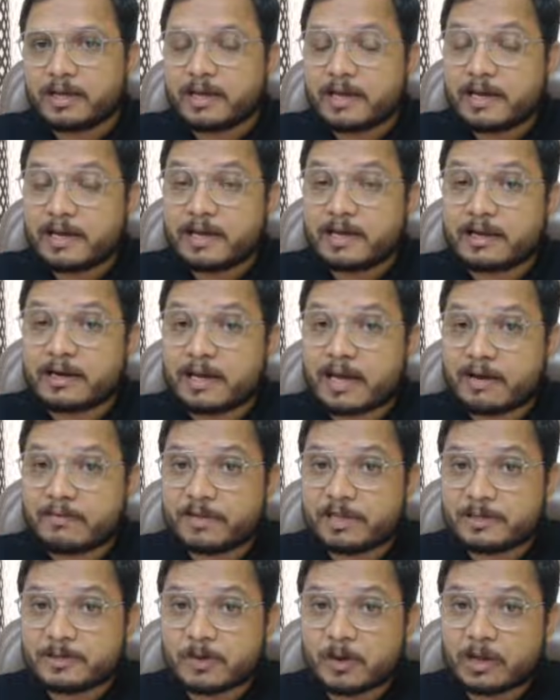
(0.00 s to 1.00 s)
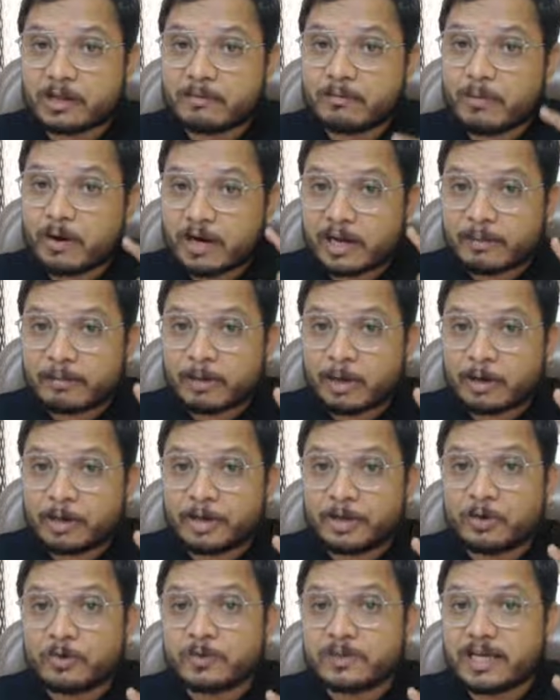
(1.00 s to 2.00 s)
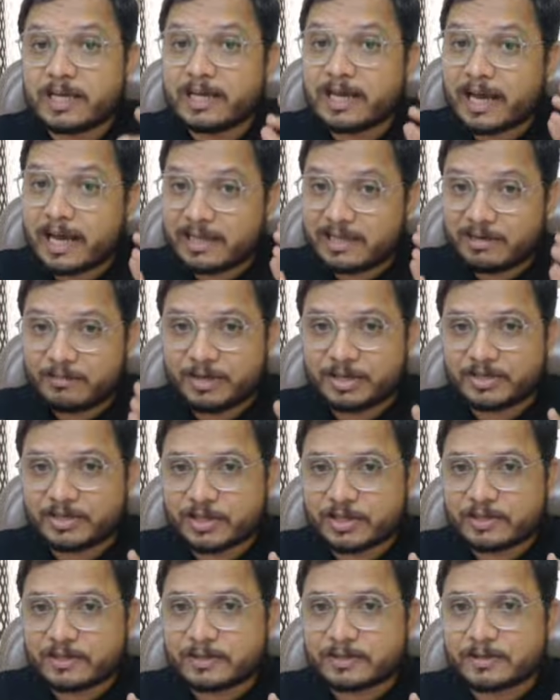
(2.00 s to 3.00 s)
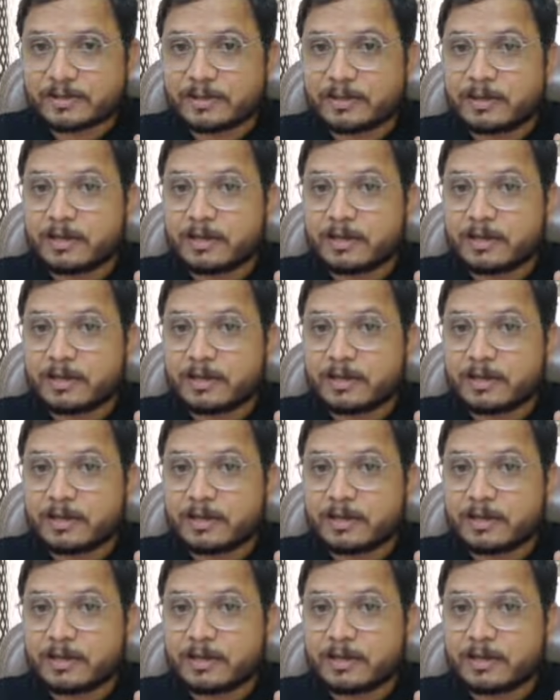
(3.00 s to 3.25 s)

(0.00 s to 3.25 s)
Here I will solve plot using animations.